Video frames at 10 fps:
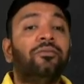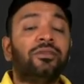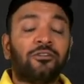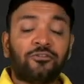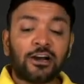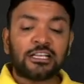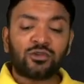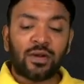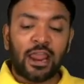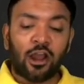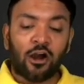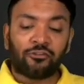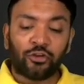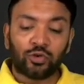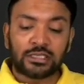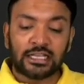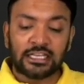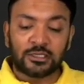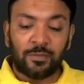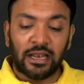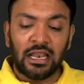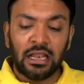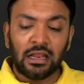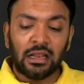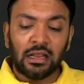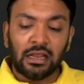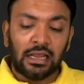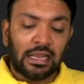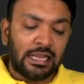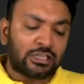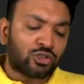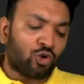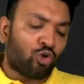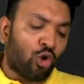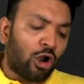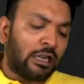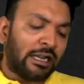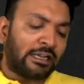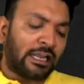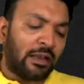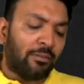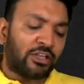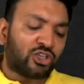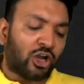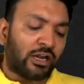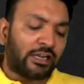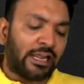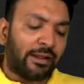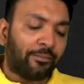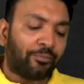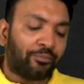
The first way of using this bill is to hold it till maturity,